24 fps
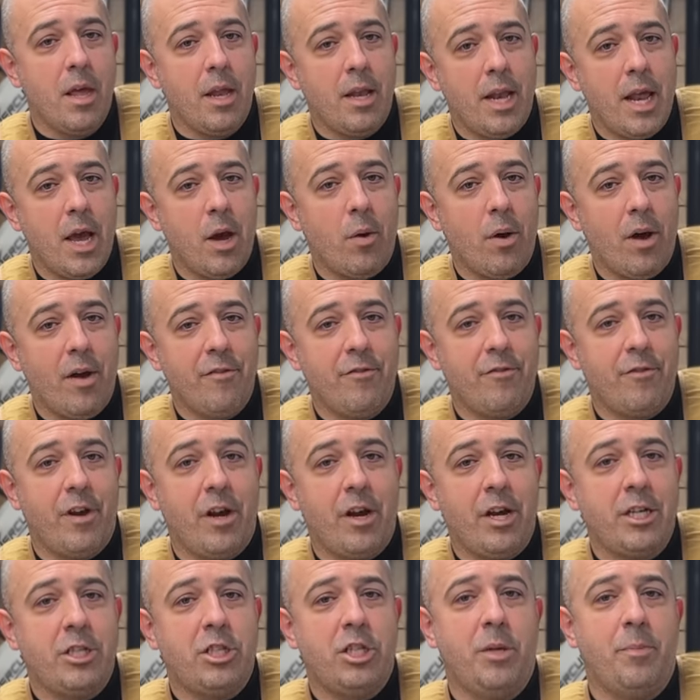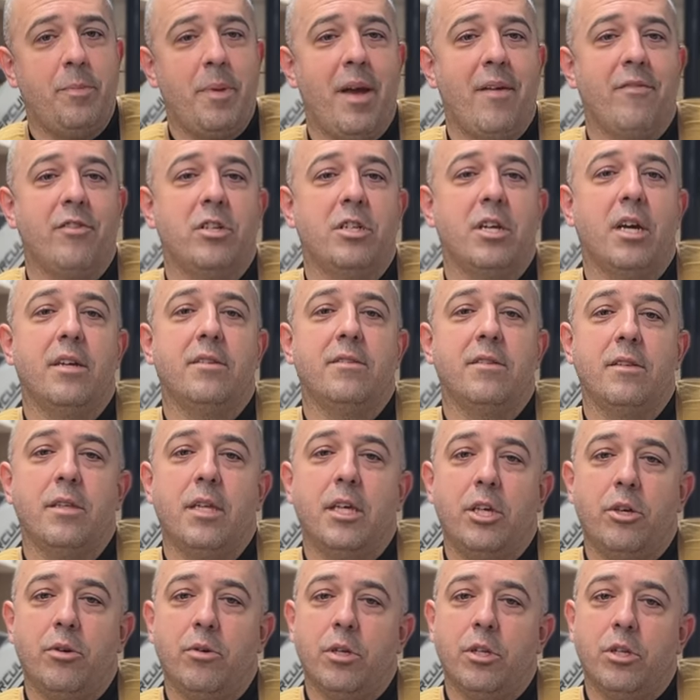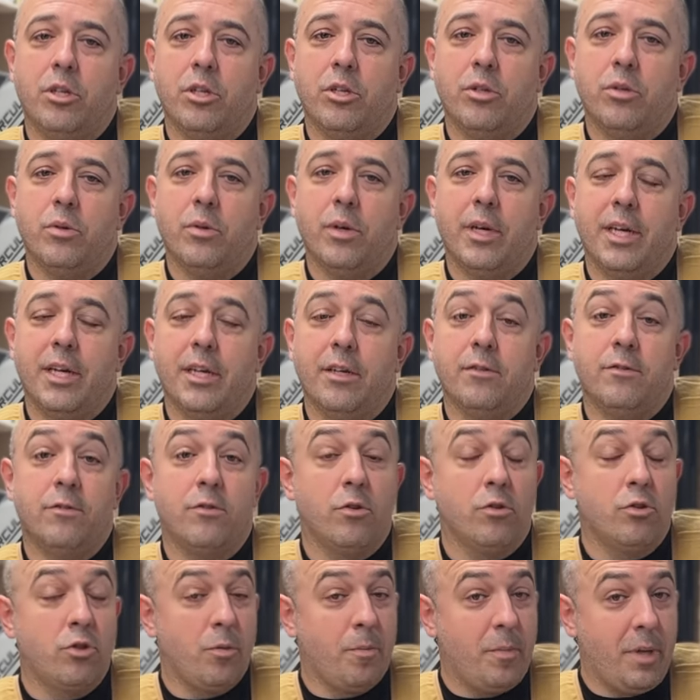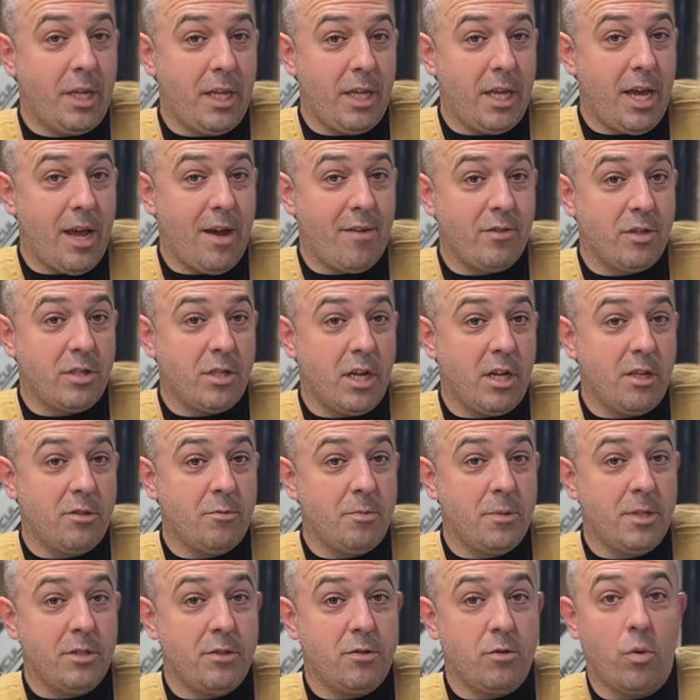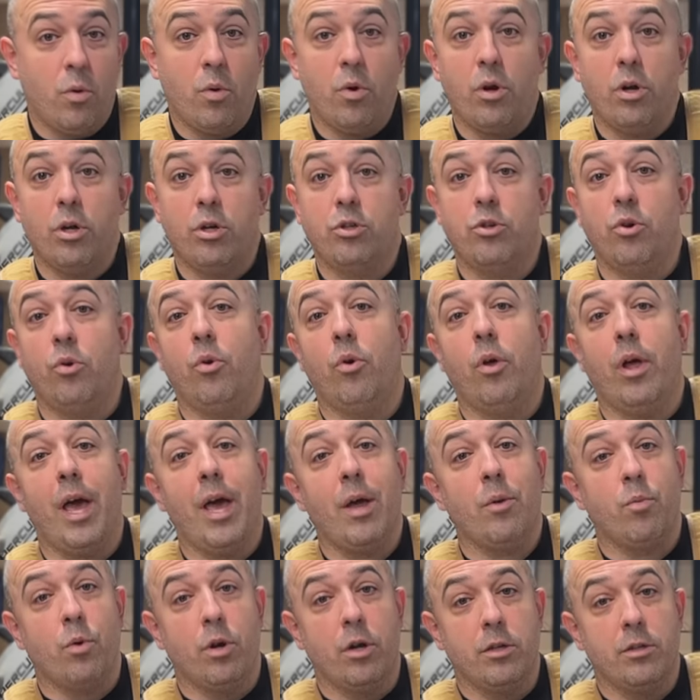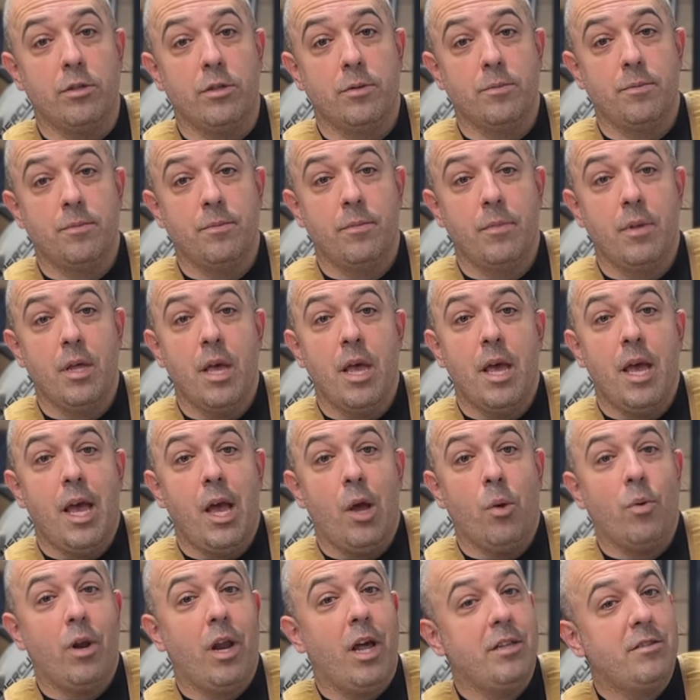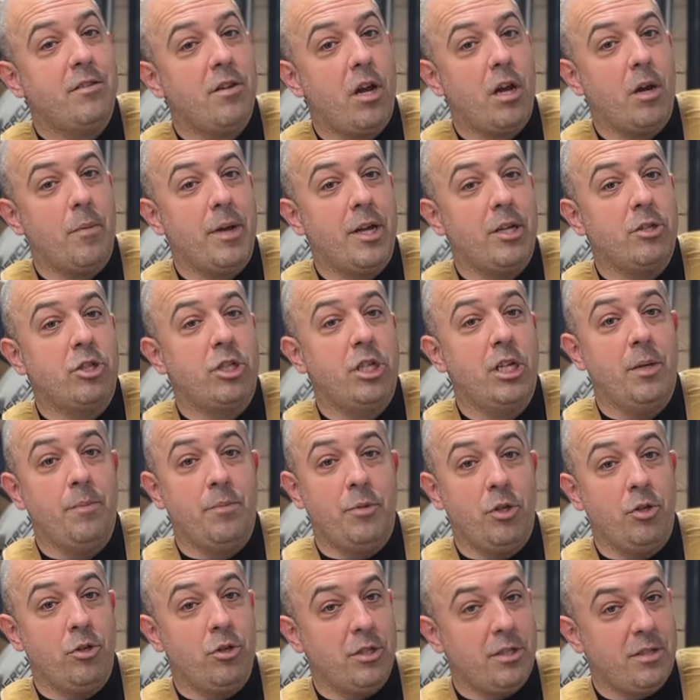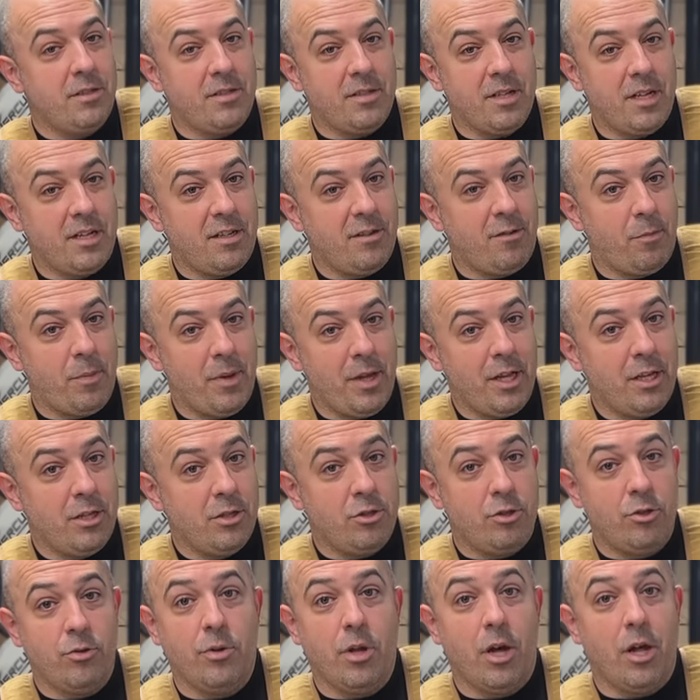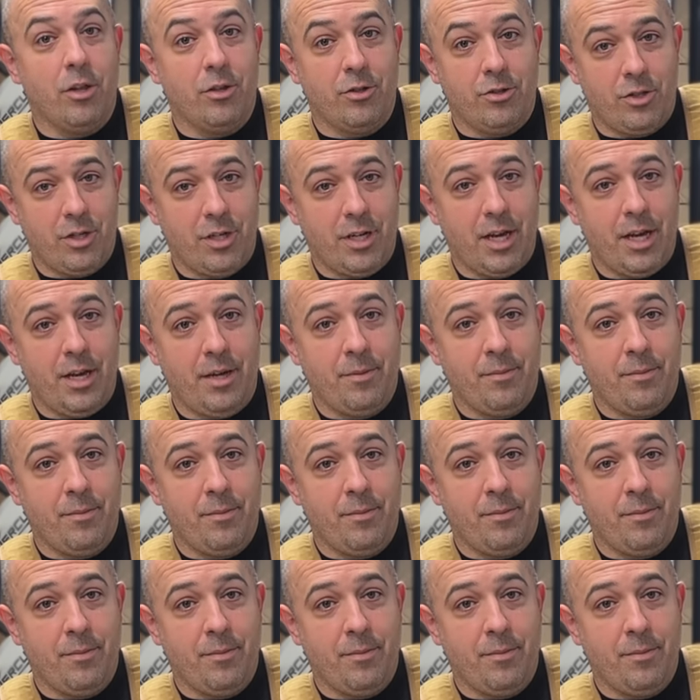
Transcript: Now, a very cheap advertising that you can do is social media advertisements or Google AdWords. And when I talk about cheap, you could decide to spend $2 a day.